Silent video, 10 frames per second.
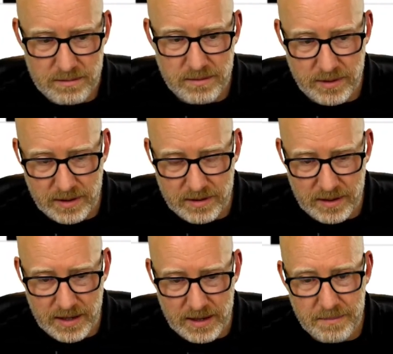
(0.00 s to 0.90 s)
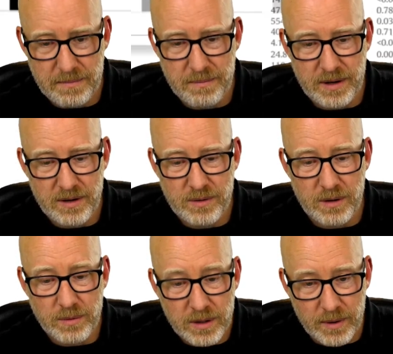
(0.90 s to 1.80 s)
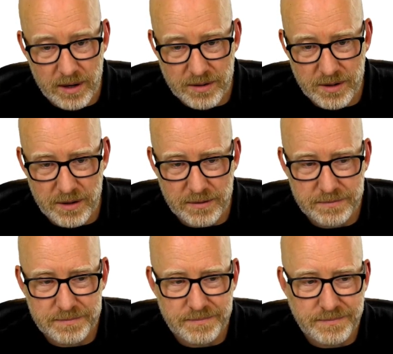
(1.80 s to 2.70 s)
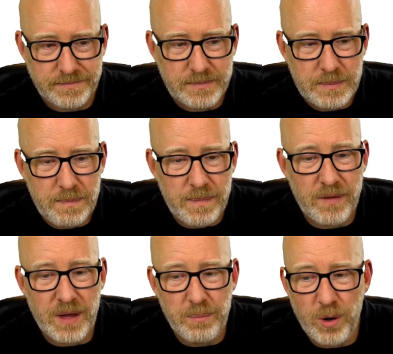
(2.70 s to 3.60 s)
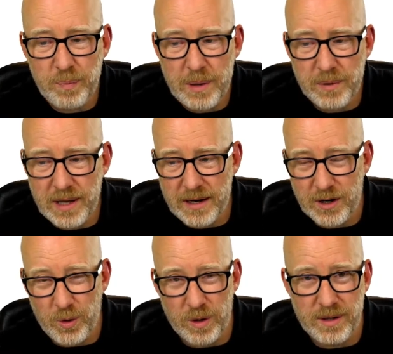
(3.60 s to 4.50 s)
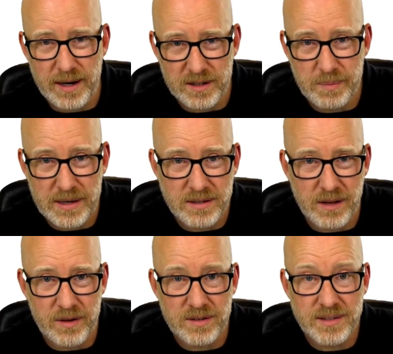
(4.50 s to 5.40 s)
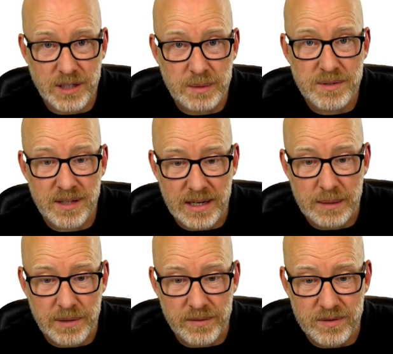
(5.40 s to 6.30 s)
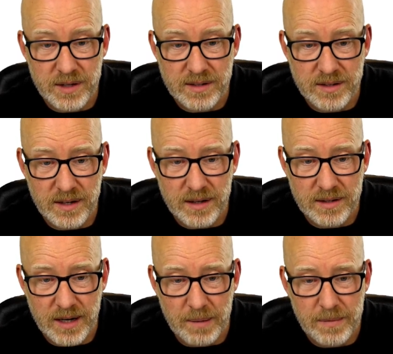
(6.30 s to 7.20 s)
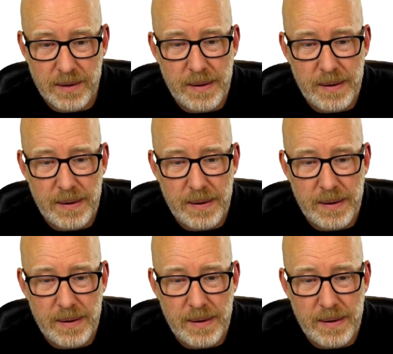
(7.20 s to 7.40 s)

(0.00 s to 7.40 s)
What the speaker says: You can see that. But here's what I really wanted to show you. They broke people down into quartiles based on their serum selenium levels. You can see that at the top.